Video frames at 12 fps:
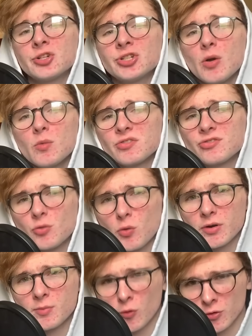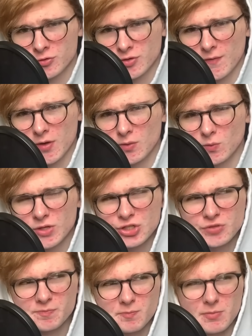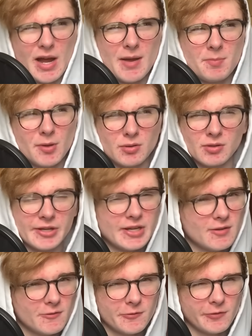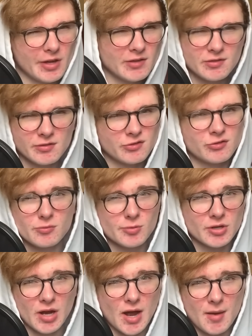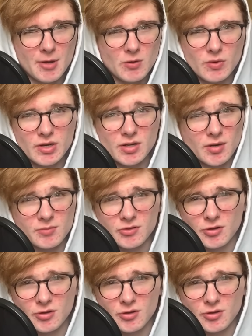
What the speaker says: show was storyboard driven, which I believe isn't super common when it comes to